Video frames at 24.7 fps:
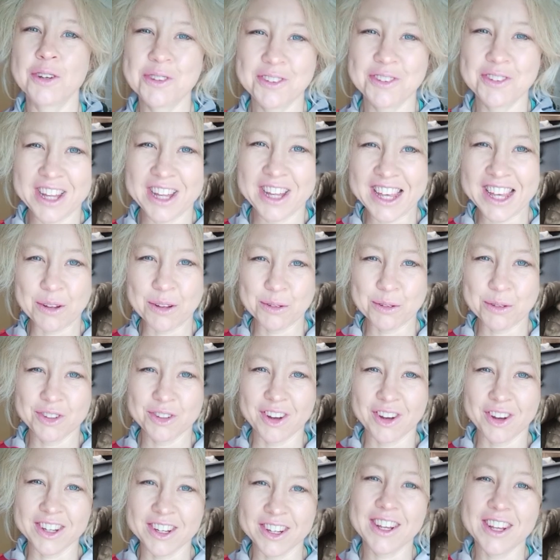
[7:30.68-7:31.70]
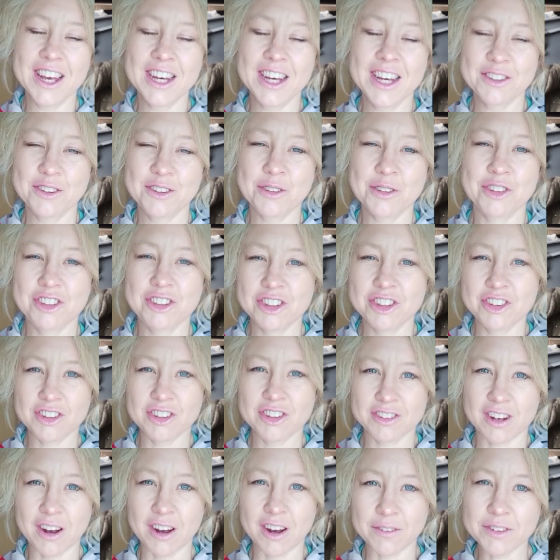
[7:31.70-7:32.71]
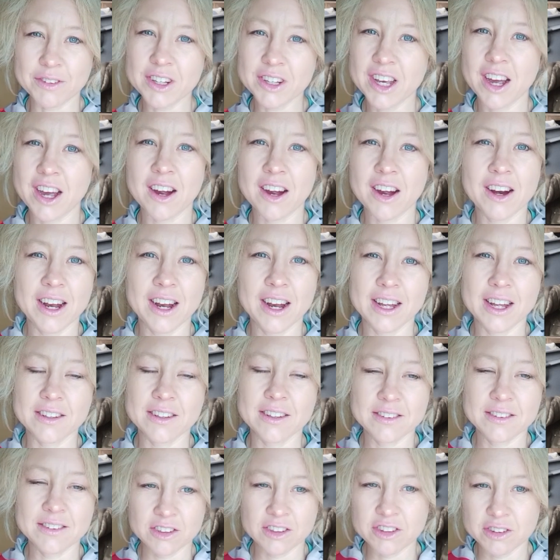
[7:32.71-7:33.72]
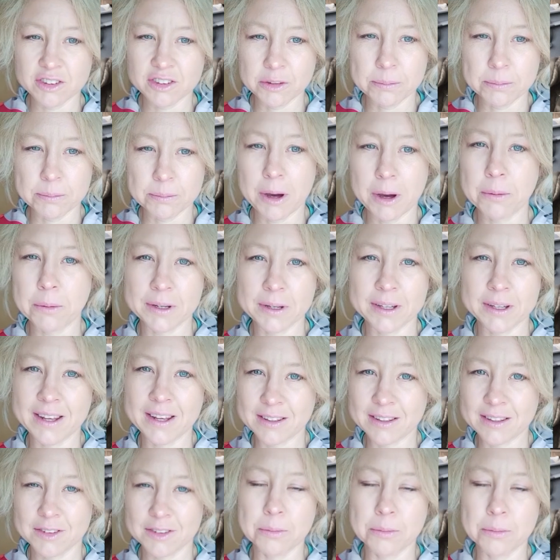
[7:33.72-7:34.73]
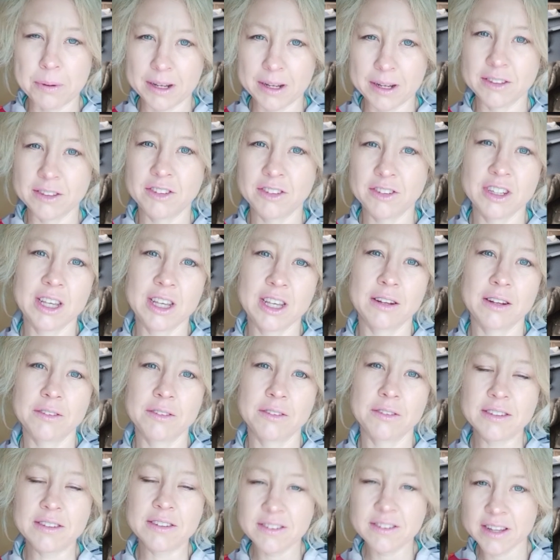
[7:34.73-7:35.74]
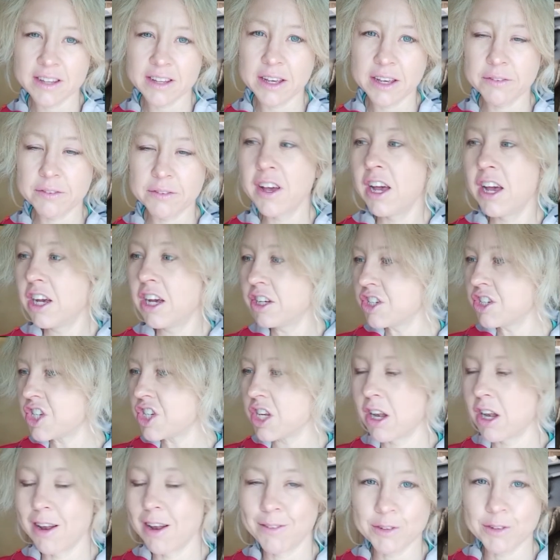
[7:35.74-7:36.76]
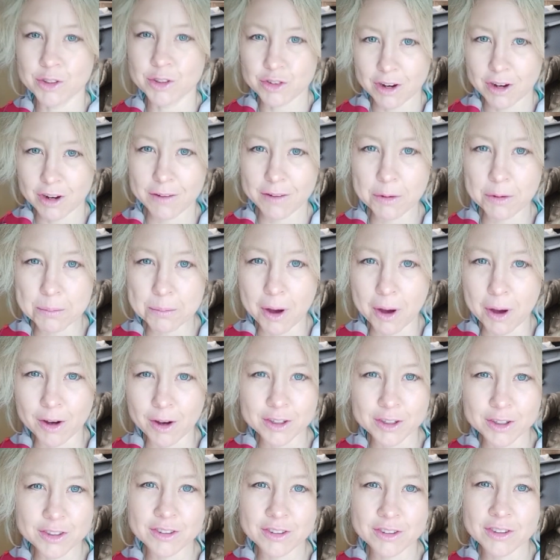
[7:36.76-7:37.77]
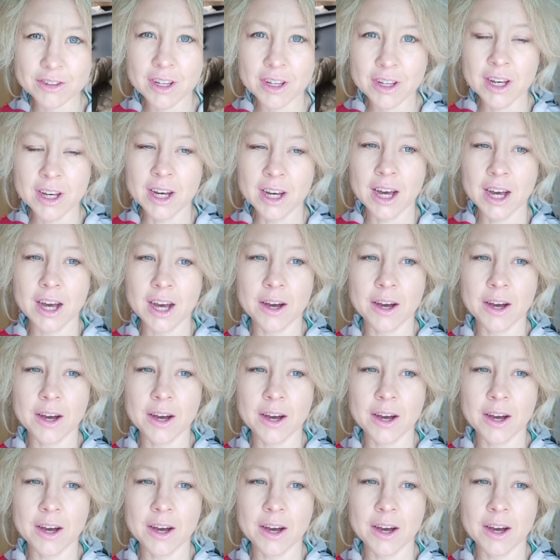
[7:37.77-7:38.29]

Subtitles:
you know, staying outside. So she just loved the car, and since she's a pup, and that's the place she can feel safe. She loved the travel box.